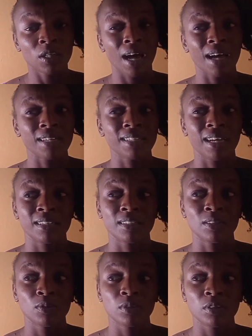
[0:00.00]
at
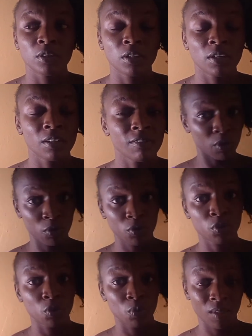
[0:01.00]
around,
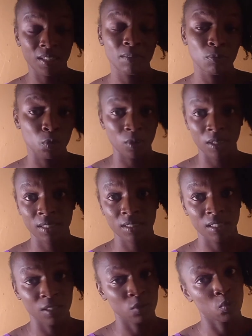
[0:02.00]
because you want them to catch
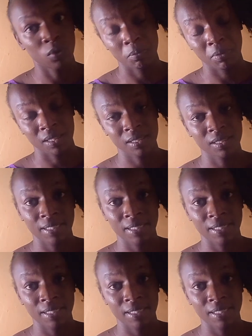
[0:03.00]
the school bus.